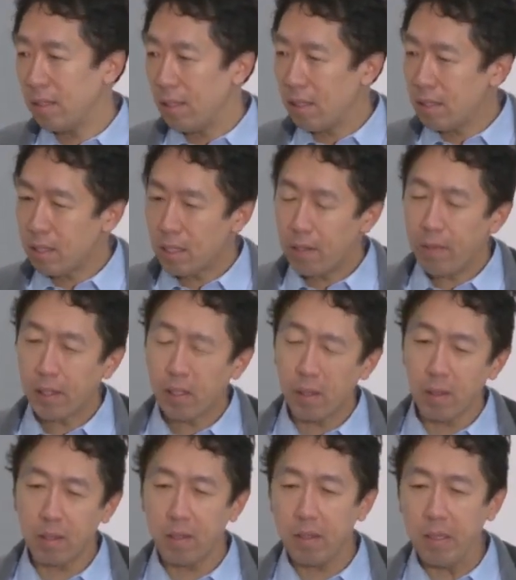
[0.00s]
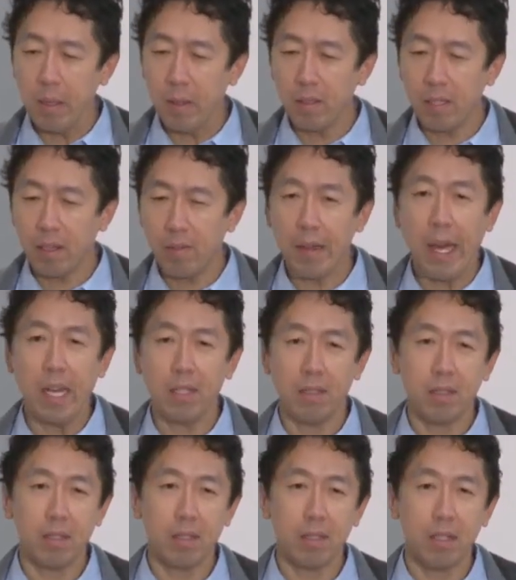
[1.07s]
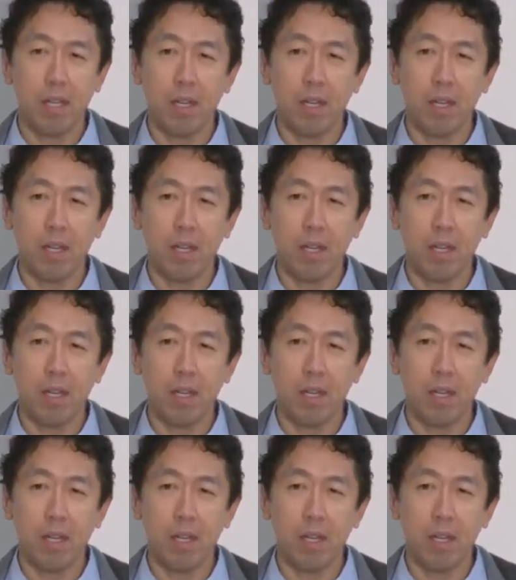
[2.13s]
it's difficult to know in advance